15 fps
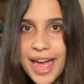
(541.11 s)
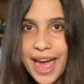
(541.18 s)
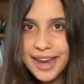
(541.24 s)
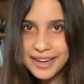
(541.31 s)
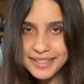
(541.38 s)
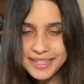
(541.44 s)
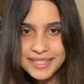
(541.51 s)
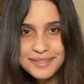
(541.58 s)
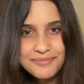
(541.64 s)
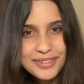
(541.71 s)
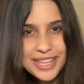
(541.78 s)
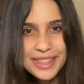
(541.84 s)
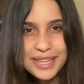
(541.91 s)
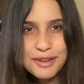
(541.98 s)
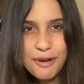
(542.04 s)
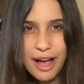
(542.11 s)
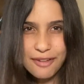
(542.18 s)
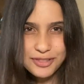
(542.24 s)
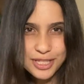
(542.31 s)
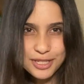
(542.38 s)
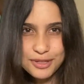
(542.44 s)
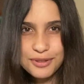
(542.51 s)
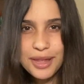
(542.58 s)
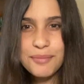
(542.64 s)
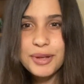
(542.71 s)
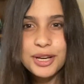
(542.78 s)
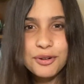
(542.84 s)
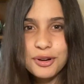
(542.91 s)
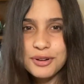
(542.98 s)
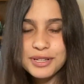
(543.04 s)
and it doesn't mean that you have to do them
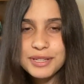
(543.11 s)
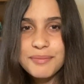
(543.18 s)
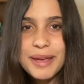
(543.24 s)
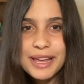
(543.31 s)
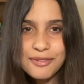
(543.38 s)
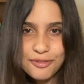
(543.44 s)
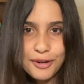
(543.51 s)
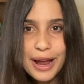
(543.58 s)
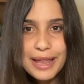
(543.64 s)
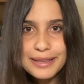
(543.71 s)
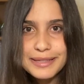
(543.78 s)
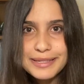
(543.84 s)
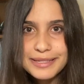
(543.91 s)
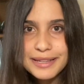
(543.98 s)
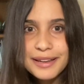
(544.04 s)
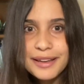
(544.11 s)
in order to make friends.